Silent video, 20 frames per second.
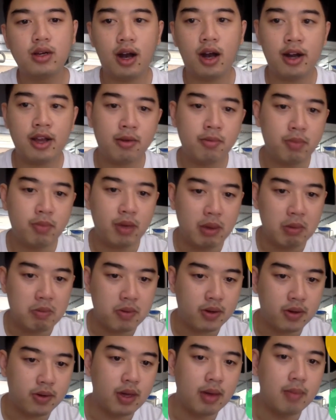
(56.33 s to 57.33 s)
are young
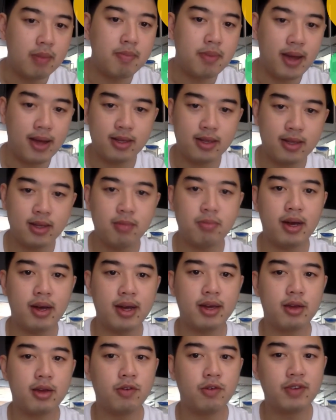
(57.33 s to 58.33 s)
people impacted
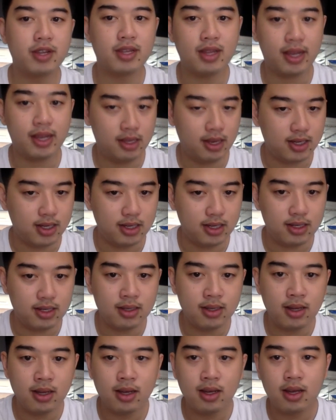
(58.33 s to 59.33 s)
by COVID 19?
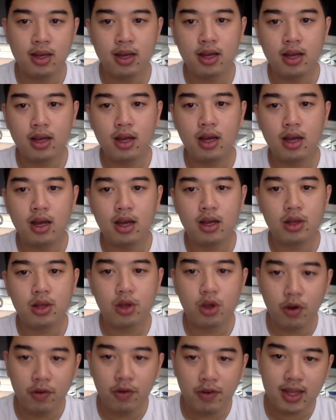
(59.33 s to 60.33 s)

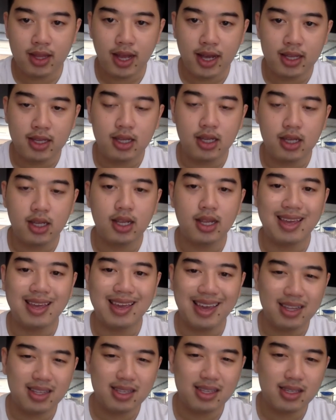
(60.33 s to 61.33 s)
COVID 19
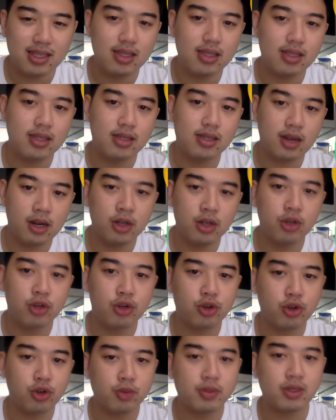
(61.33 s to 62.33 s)
hits certain
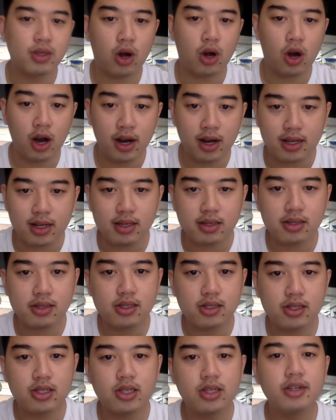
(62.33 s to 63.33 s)
groups
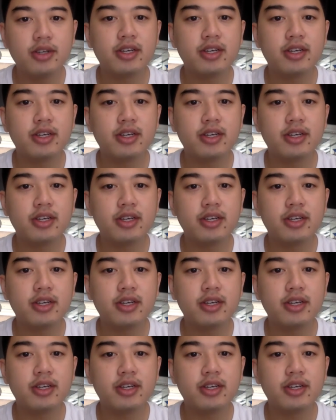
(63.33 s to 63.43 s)
hardest,